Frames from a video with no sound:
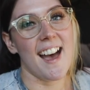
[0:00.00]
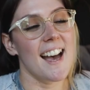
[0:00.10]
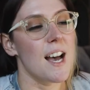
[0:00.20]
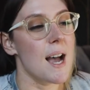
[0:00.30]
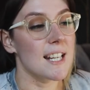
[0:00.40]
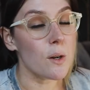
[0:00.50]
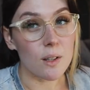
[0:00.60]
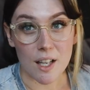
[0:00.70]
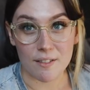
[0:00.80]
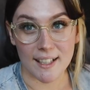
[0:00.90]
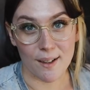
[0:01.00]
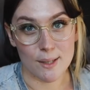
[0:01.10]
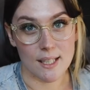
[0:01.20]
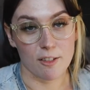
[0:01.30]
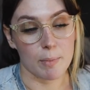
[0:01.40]
Uh, I know a lot of
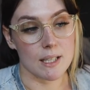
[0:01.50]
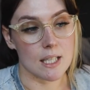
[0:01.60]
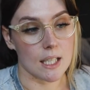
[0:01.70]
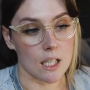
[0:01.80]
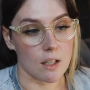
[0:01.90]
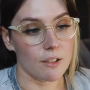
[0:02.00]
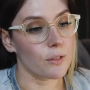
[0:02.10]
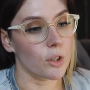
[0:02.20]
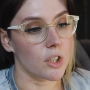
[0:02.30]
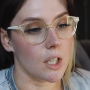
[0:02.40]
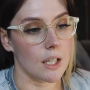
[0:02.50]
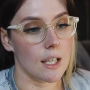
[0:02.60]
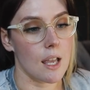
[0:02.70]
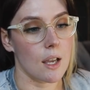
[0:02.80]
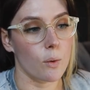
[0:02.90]
accounts that have been deleted,
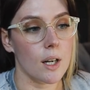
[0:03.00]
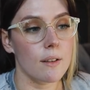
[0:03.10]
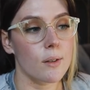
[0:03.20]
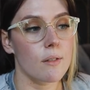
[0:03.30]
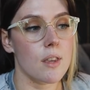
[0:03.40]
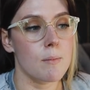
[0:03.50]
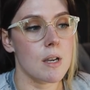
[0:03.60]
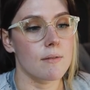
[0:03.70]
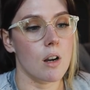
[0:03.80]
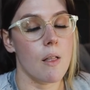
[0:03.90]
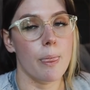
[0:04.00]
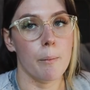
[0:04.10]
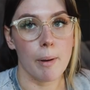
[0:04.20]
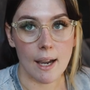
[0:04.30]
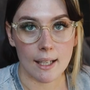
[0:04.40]
unfortunately, and quite a few of them have gotten
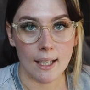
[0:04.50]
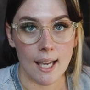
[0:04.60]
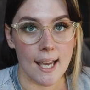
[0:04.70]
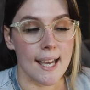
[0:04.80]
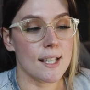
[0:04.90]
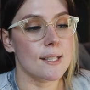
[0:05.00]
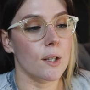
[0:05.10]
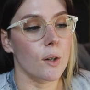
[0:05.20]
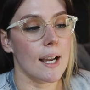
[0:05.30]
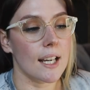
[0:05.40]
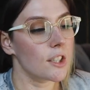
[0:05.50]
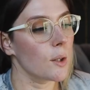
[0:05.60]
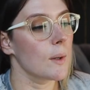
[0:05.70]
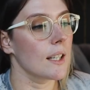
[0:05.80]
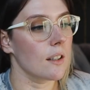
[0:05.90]
them back. So
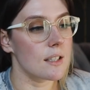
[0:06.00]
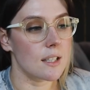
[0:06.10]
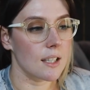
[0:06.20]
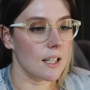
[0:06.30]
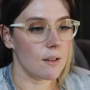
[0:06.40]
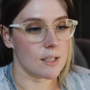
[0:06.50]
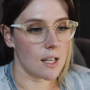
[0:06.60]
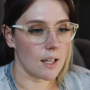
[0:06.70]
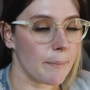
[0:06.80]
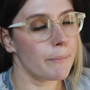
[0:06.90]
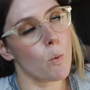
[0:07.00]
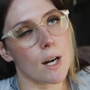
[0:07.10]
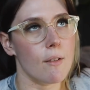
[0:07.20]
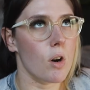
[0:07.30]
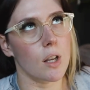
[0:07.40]
actually, when I got deleted, I was kind of like, well, mm,
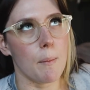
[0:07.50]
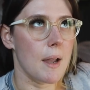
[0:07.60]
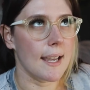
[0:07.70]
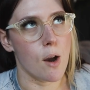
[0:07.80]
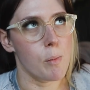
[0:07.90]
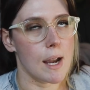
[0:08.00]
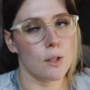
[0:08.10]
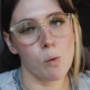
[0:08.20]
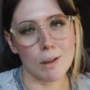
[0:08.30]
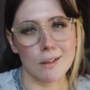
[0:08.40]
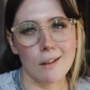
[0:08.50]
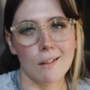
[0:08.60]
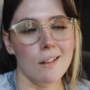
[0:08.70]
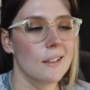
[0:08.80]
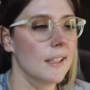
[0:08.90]
whatever, I'll get my account back, no big
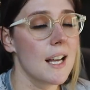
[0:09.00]
deal.